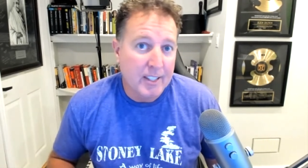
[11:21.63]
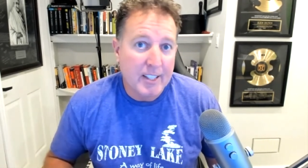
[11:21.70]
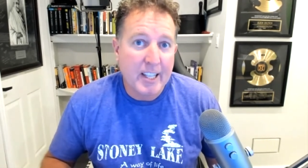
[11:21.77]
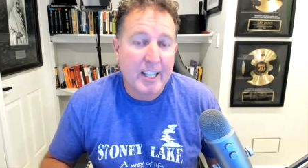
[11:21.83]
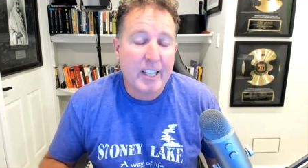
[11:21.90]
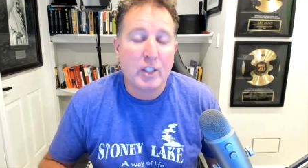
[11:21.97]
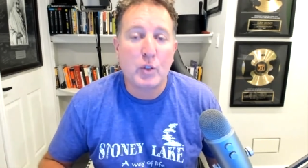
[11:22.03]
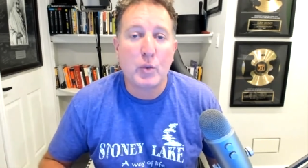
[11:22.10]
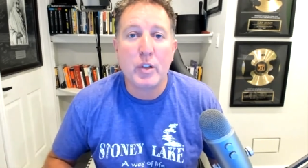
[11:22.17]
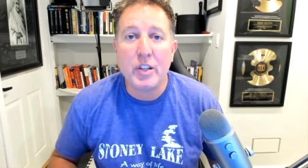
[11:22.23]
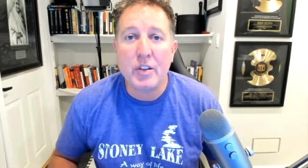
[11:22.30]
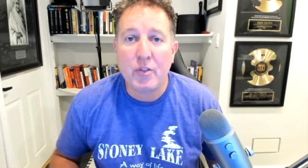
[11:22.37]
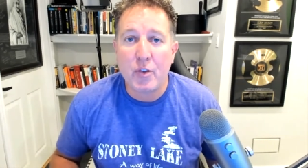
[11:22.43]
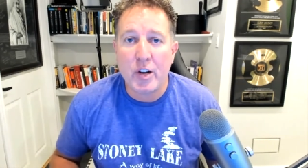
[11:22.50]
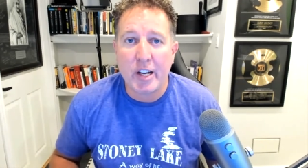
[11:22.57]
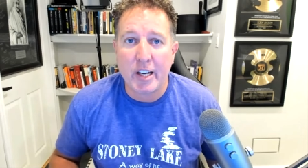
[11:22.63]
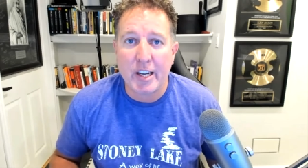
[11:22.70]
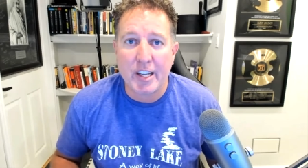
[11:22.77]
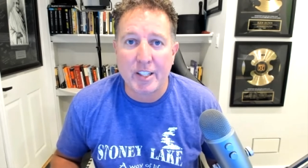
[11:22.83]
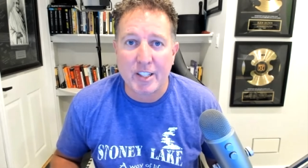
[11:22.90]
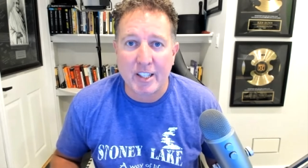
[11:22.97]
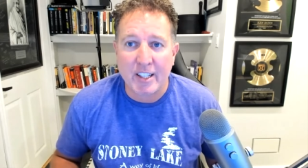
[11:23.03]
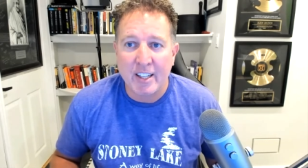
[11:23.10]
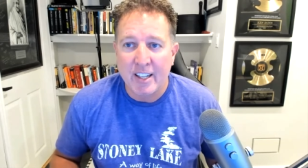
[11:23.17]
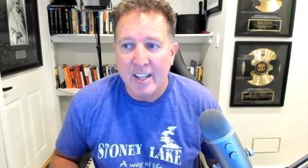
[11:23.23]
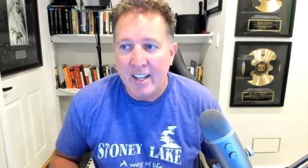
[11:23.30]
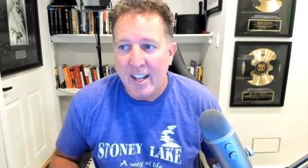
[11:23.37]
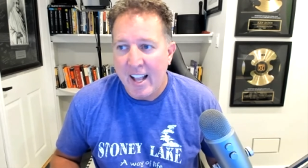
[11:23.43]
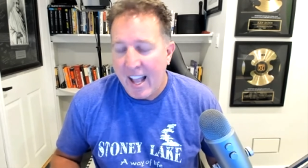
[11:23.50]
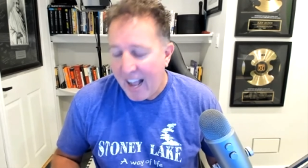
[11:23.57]
it's really freaking easy
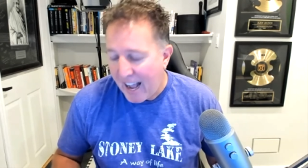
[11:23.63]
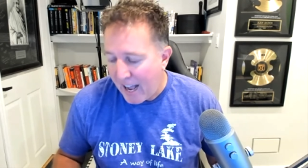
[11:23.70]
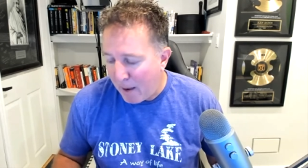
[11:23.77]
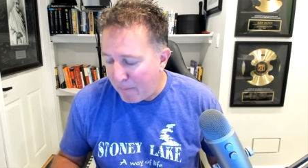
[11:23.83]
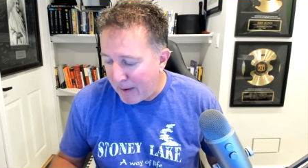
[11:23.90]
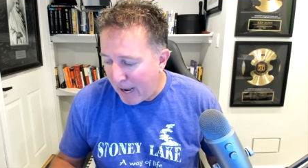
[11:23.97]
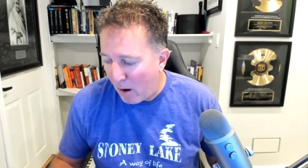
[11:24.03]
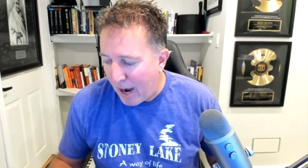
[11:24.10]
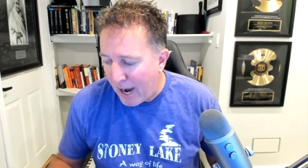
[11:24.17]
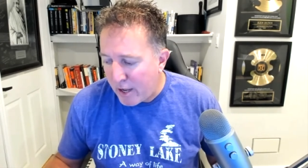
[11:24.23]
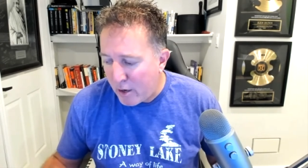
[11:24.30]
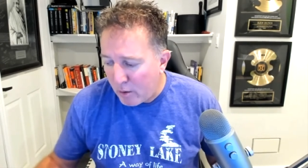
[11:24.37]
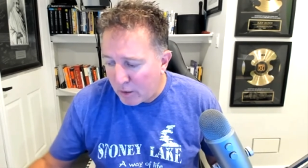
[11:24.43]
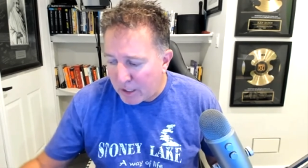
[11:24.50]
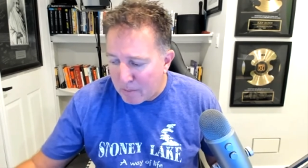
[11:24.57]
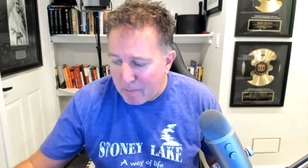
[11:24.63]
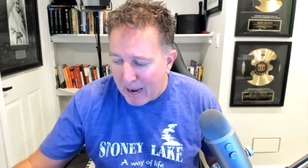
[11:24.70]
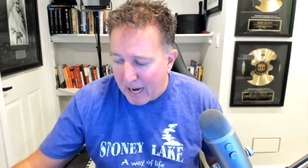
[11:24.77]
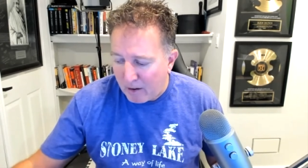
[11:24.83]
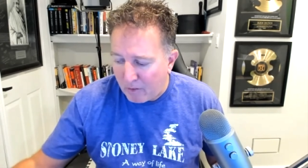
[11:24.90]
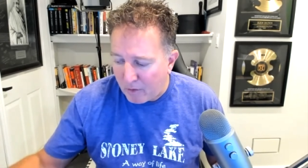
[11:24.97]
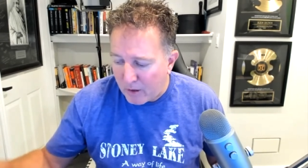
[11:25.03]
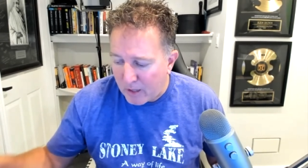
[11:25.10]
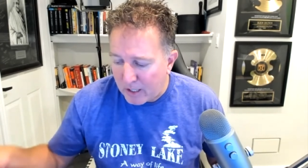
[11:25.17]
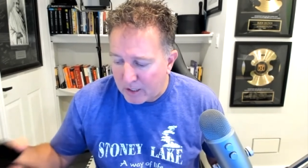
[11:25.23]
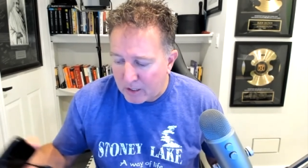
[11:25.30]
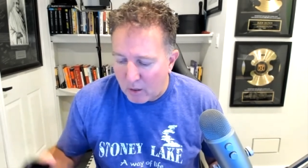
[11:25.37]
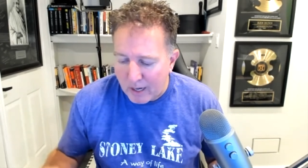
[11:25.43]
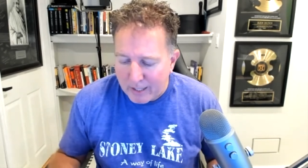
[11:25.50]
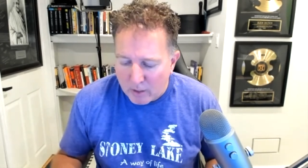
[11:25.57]
um, now i use a mac for
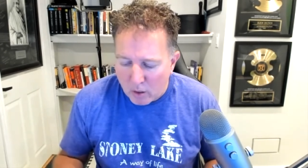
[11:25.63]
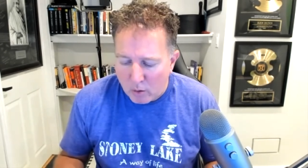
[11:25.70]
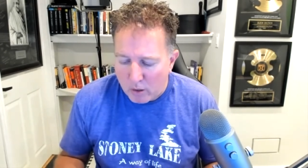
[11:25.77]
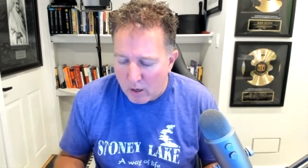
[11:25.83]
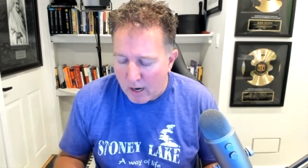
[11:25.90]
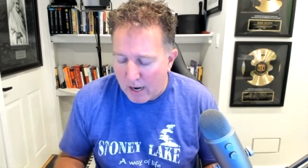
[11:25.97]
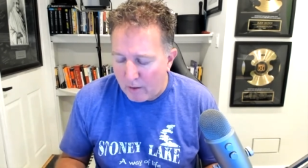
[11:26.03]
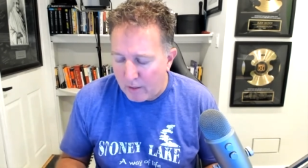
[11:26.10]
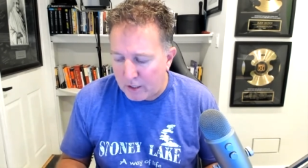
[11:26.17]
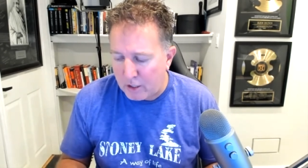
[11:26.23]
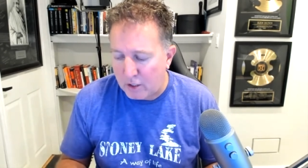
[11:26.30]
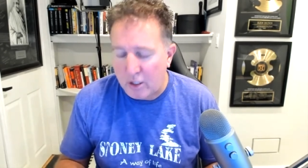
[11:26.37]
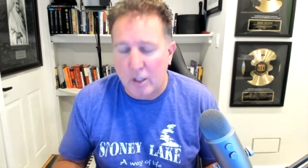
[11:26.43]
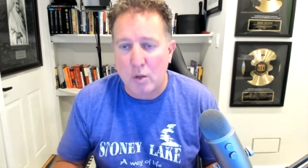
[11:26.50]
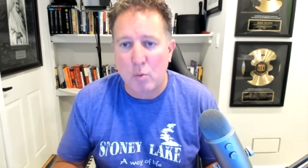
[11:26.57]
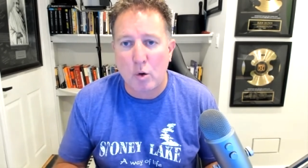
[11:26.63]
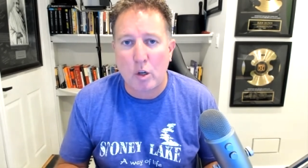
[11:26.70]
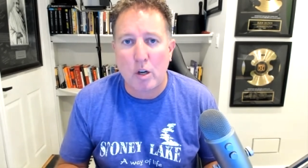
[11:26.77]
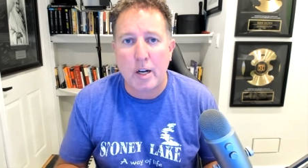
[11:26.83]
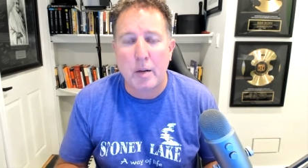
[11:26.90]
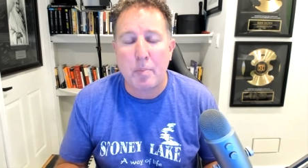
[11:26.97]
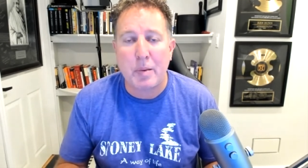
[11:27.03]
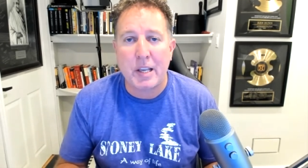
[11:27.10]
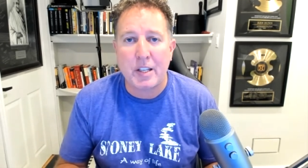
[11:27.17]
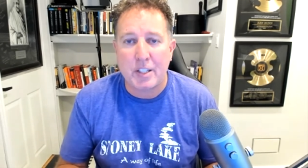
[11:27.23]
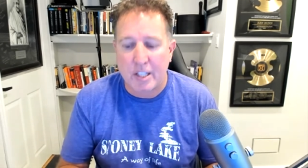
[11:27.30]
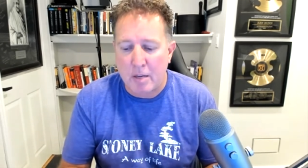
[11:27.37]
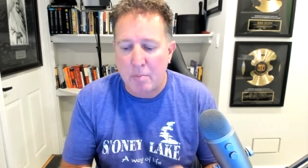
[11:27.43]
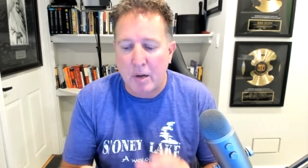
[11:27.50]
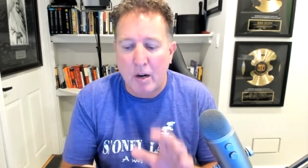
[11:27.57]
this so i don't know how this is going to work on a
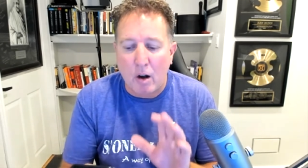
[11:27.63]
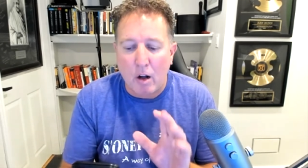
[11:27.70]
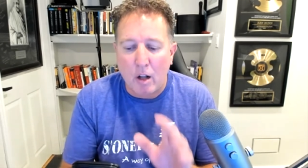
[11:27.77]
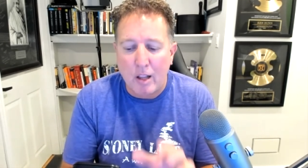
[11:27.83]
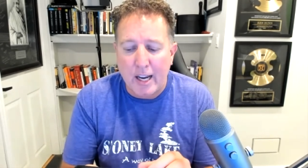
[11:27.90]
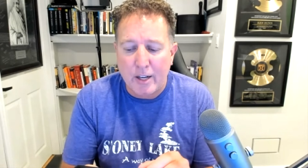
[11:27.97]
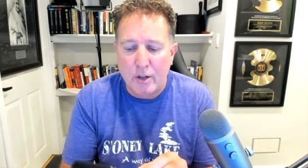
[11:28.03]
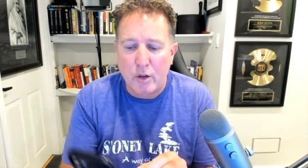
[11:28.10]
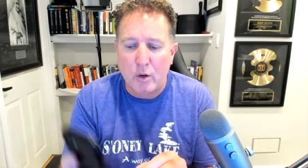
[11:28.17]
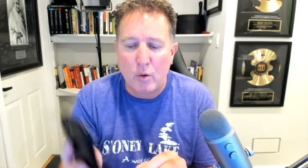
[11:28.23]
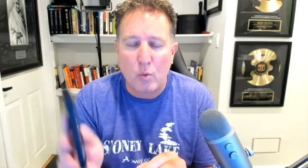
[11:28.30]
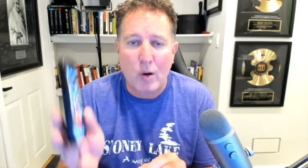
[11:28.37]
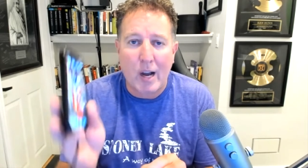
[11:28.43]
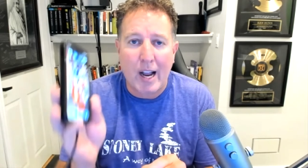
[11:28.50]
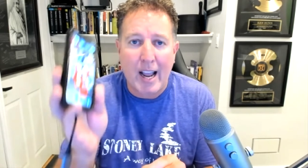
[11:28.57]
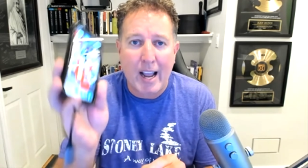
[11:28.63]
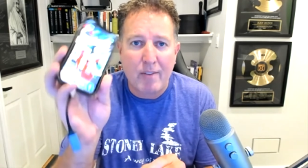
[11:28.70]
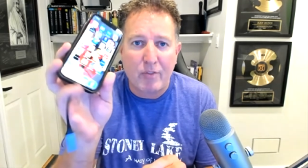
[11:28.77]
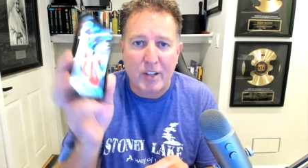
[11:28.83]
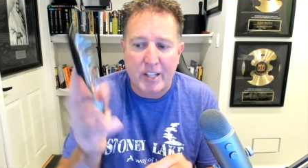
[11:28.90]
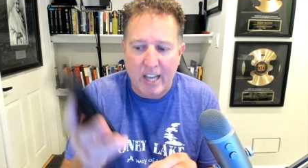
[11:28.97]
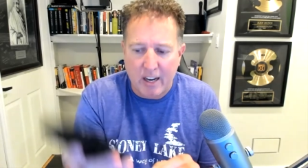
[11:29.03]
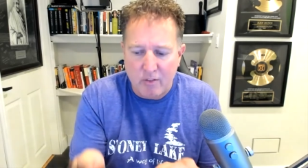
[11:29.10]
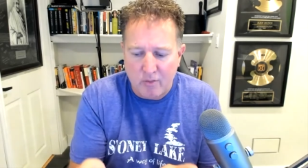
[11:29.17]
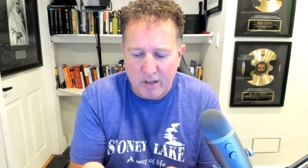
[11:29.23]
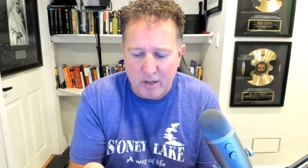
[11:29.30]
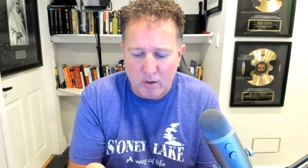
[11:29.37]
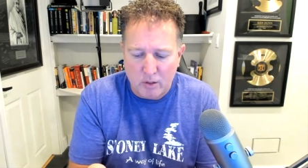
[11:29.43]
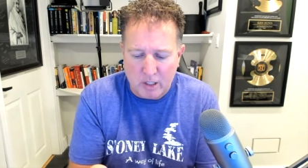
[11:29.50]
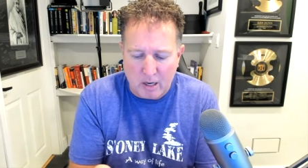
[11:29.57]
pc but all i do i have the 10
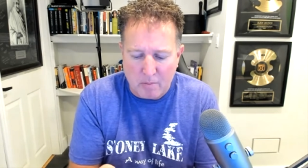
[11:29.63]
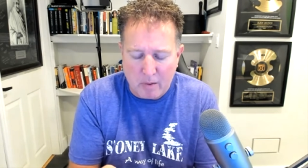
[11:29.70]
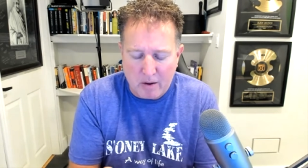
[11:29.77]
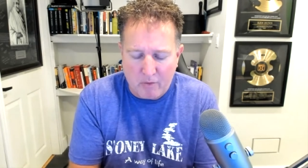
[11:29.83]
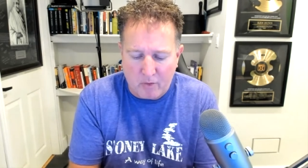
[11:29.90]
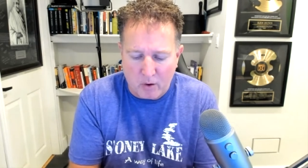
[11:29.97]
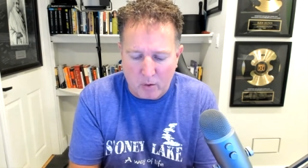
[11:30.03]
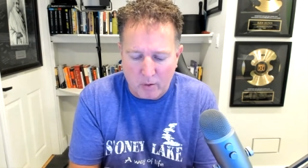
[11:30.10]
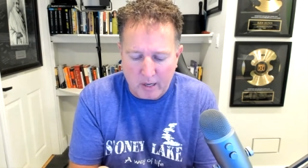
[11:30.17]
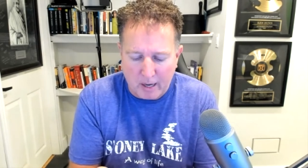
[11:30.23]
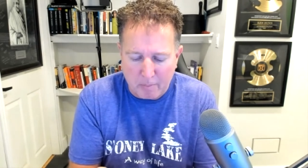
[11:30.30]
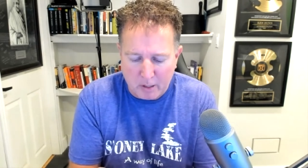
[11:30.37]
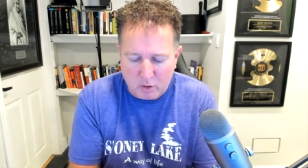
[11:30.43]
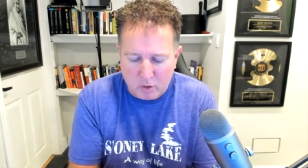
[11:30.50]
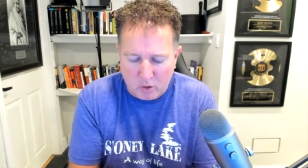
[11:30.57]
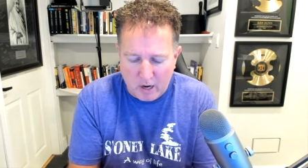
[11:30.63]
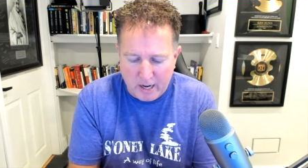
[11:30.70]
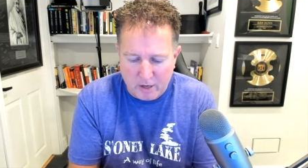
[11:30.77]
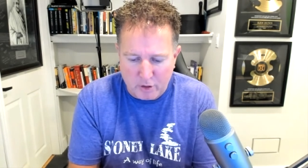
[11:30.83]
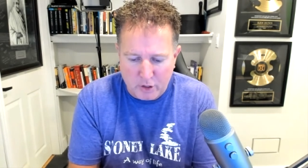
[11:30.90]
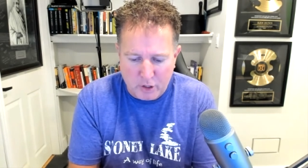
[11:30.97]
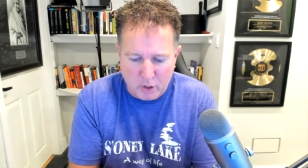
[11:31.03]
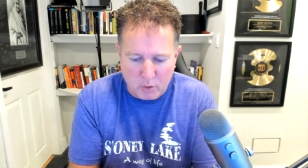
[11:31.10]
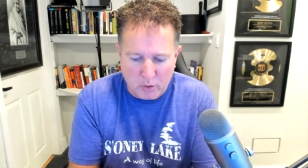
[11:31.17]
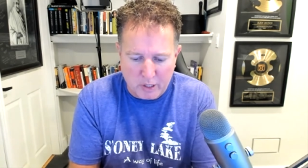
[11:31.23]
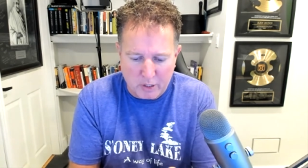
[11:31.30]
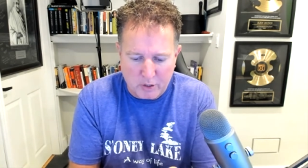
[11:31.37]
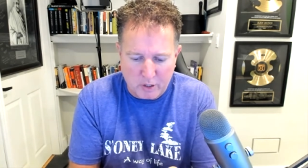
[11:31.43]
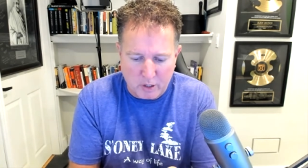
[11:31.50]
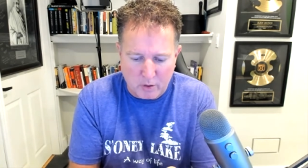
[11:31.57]
videos on my phone i'm going to try and show
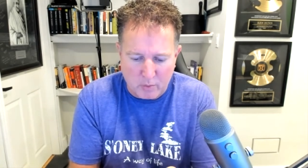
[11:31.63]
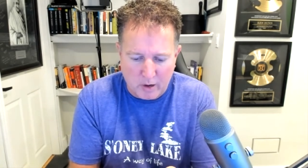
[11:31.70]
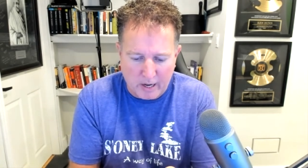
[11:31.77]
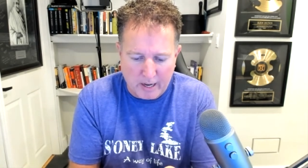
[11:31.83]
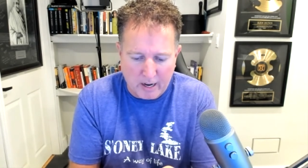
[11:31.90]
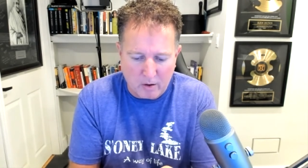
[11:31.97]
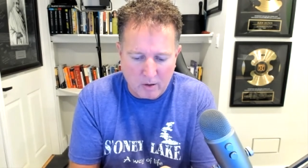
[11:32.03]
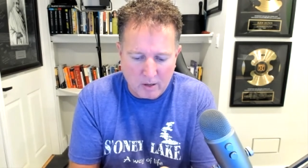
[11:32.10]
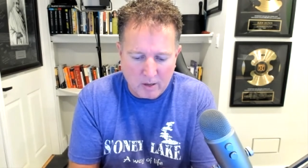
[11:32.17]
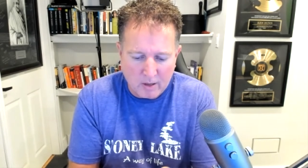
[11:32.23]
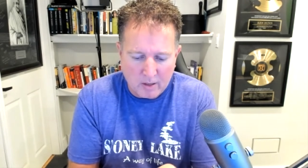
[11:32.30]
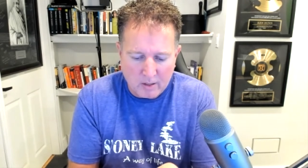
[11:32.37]
these to you right now